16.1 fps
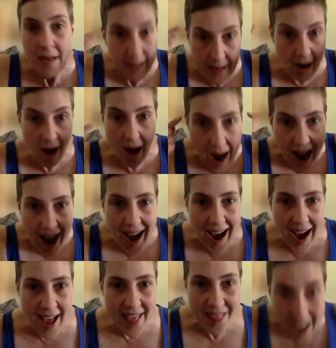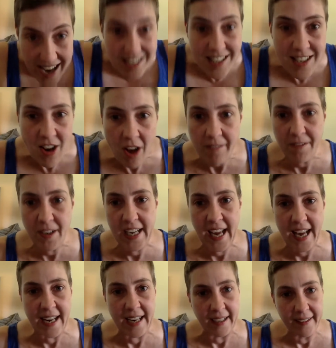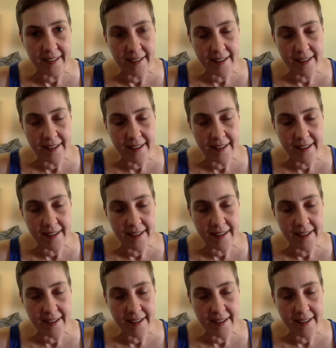Now, that's not forgetting,